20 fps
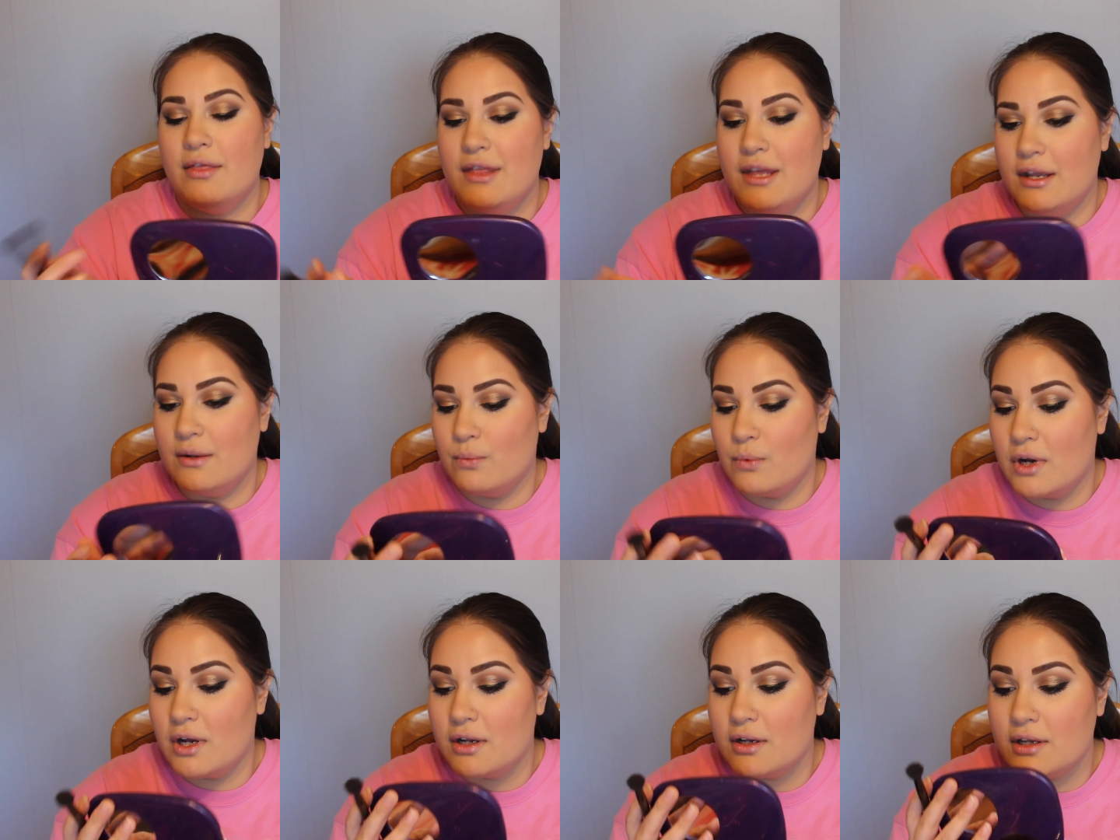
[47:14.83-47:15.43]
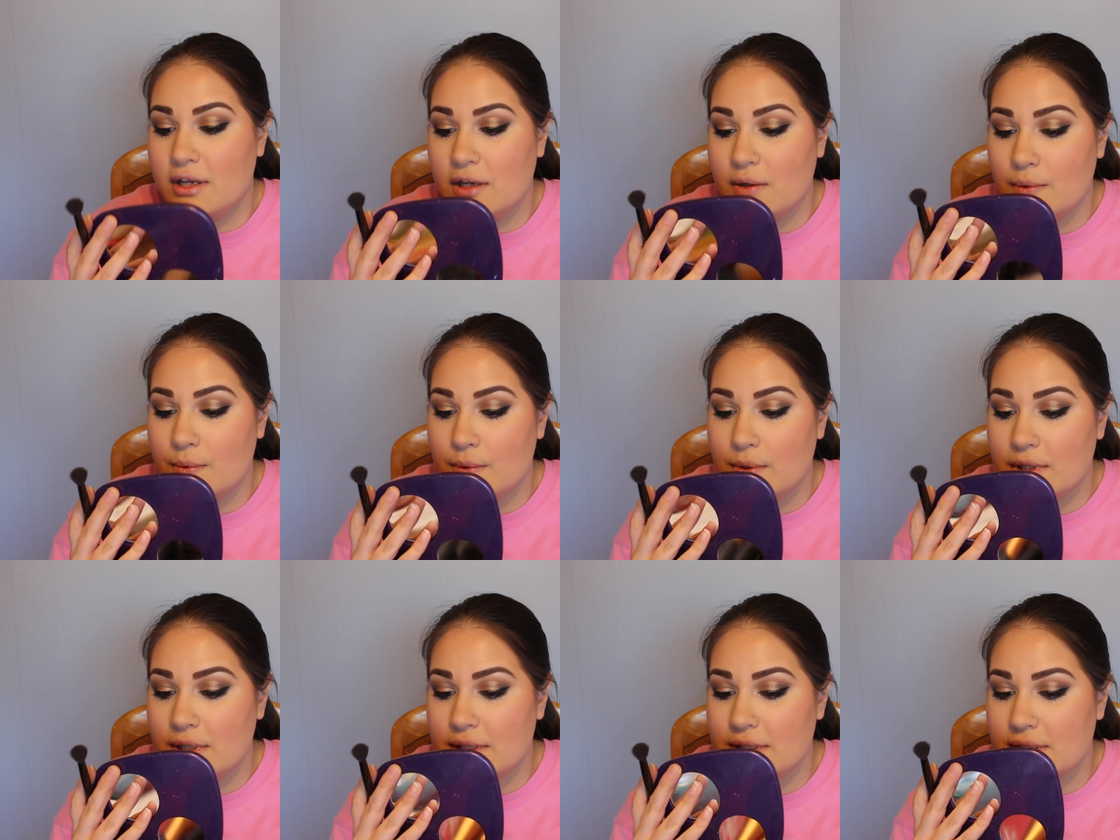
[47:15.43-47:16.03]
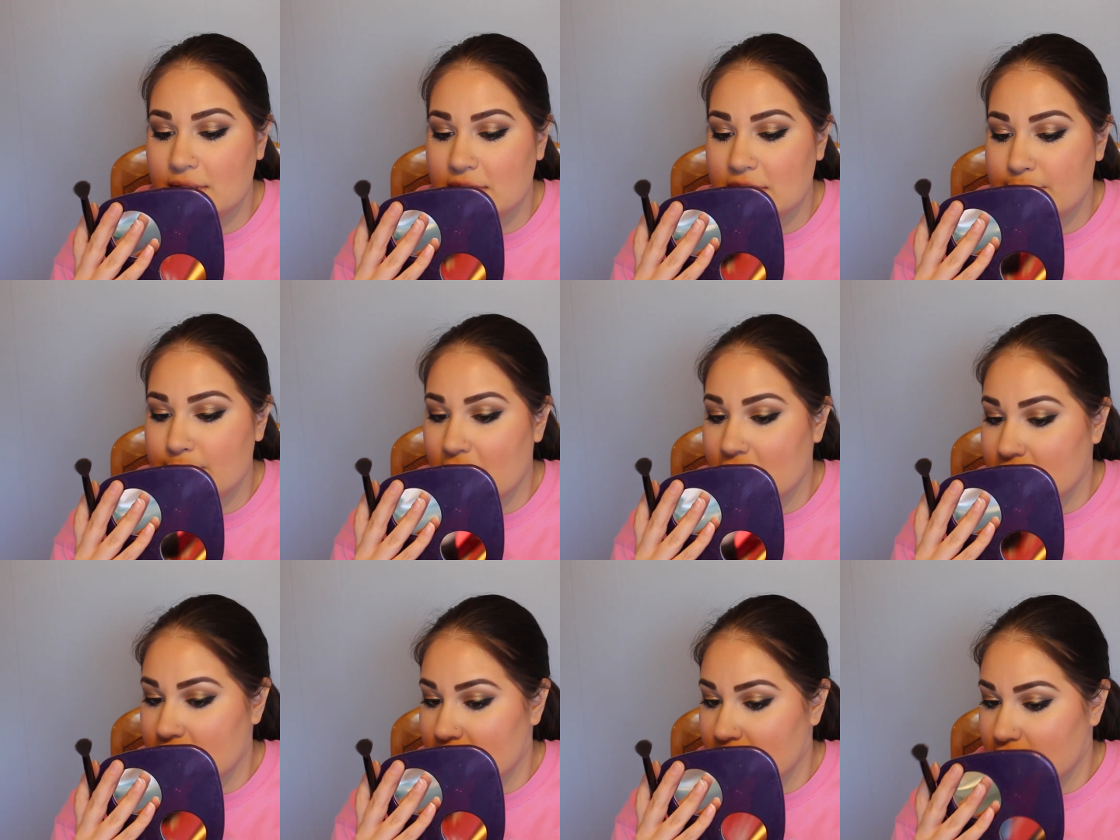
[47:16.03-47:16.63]
than what he was
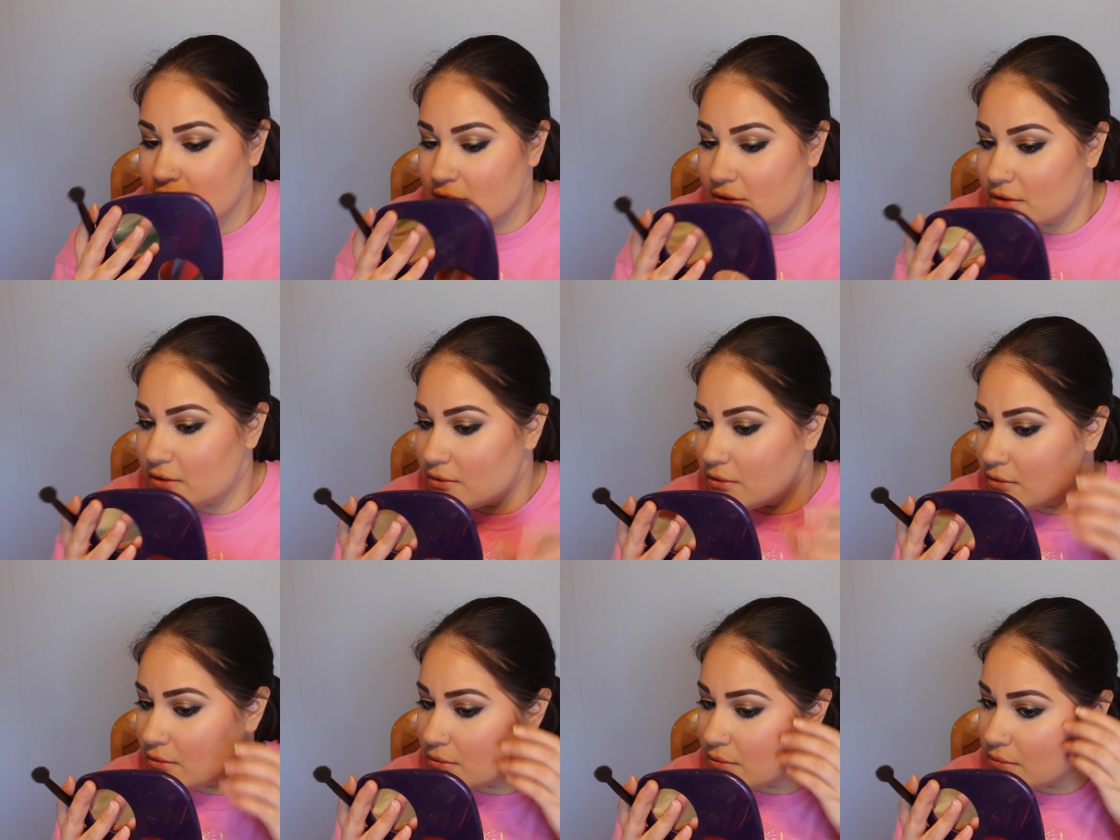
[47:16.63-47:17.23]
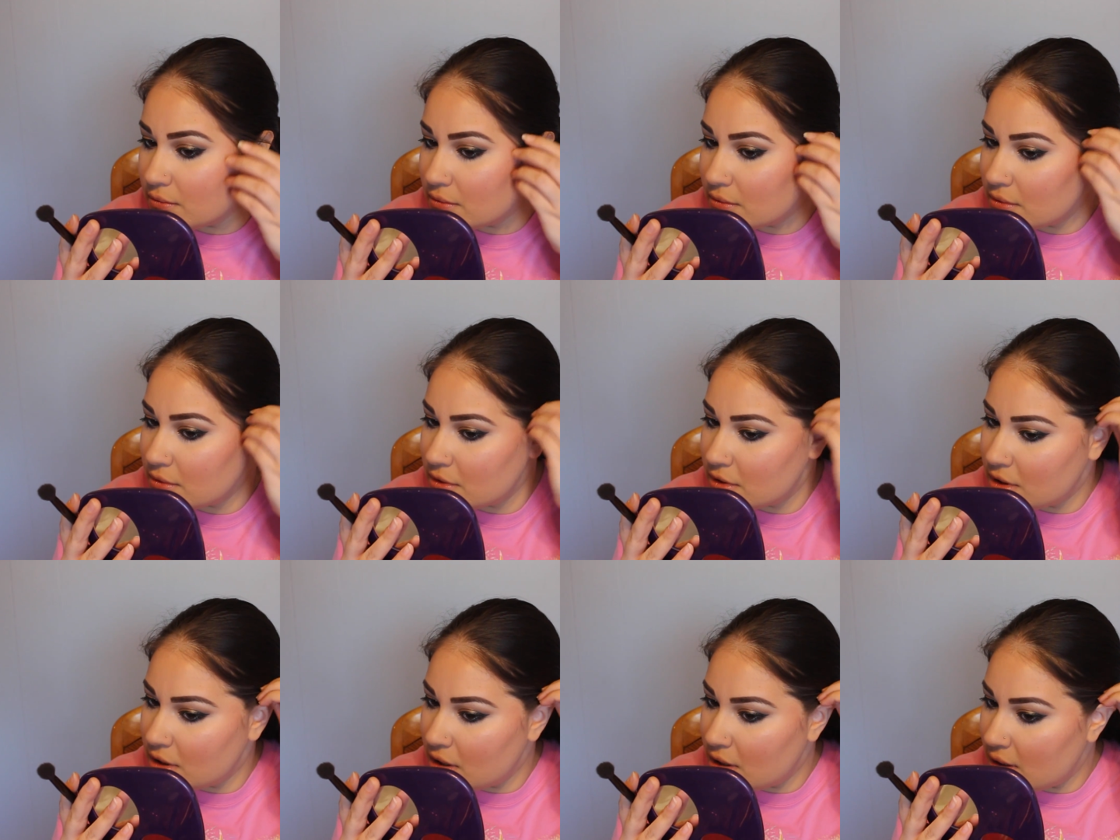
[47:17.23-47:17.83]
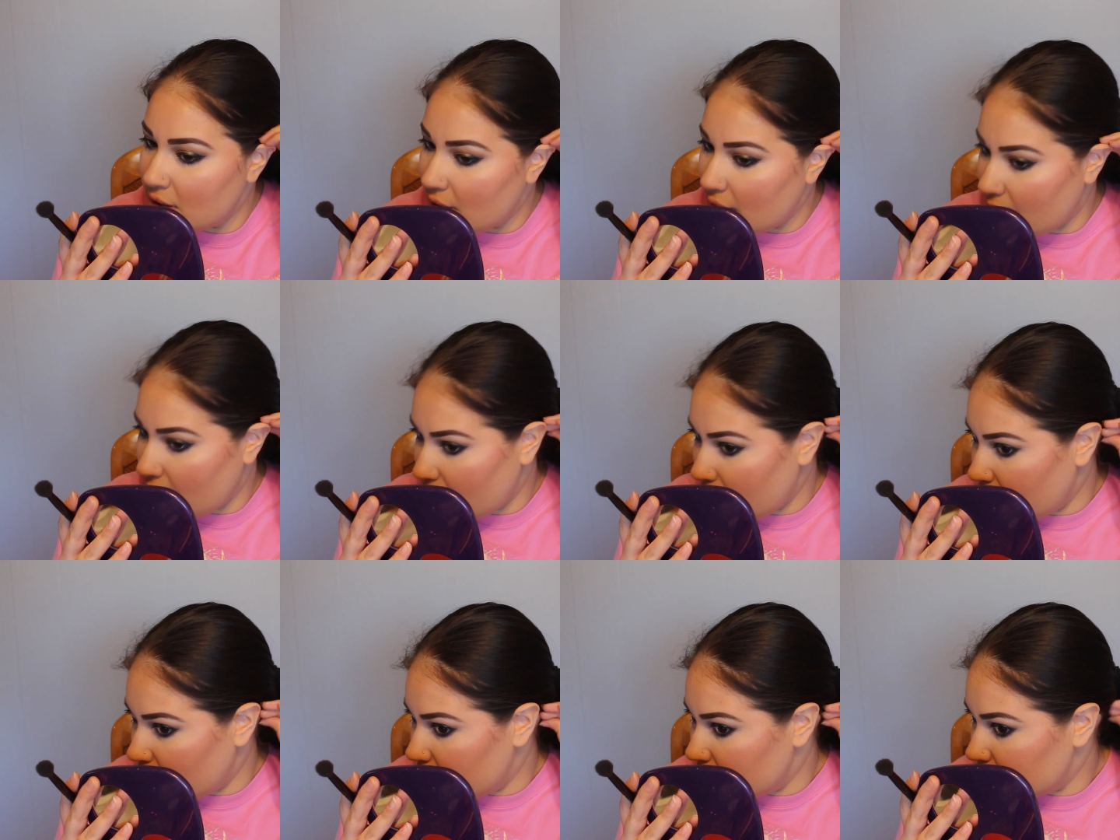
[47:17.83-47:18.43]
expecting to,
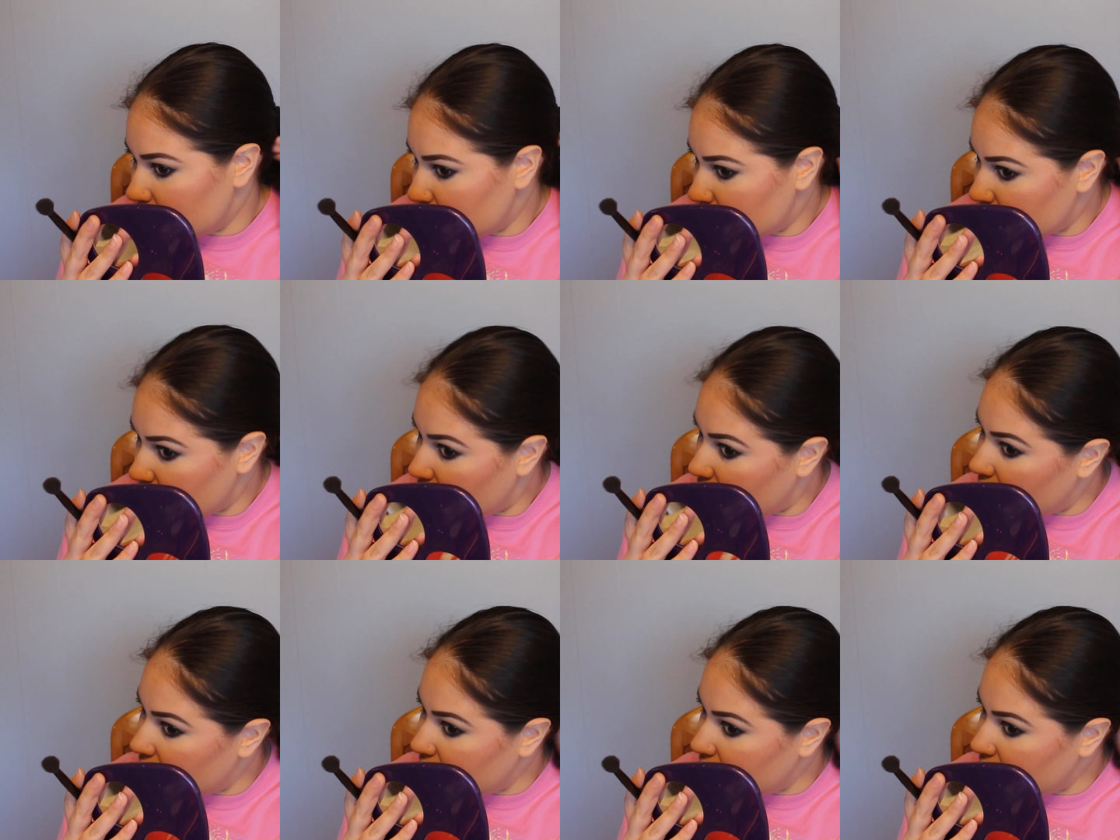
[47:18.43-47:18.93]
and